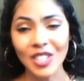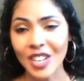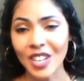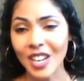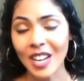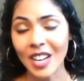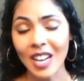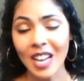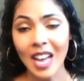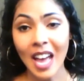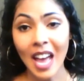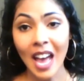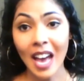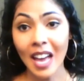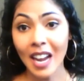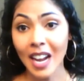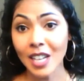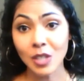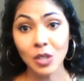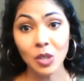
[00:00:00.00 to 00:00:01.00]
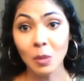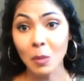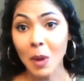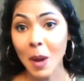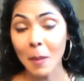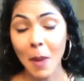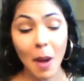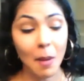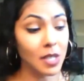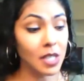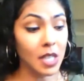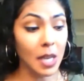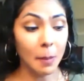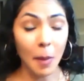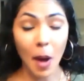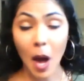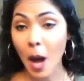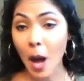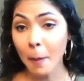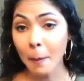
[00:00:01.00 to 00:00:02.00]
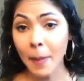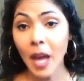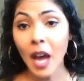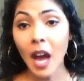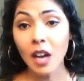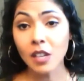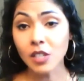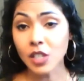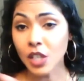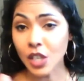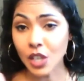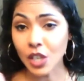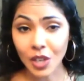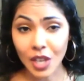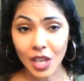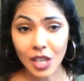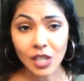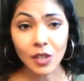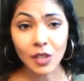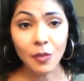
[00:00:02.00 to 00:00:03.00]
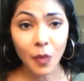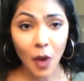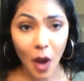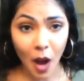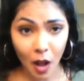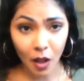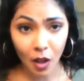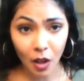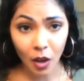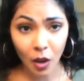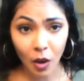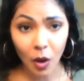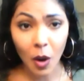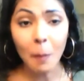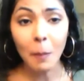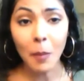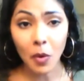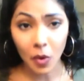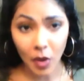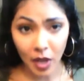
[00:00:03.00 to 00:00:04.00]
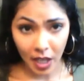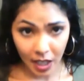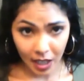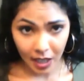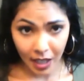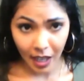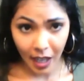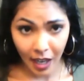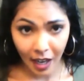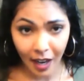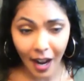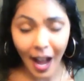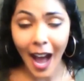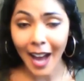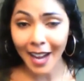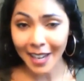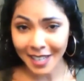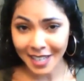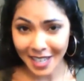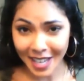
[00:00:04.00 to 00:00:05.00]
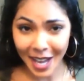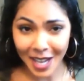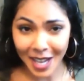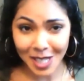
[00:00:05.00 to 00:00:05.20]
And I told my mom, I was like, Mom, you need to follow Marie Claire Acne.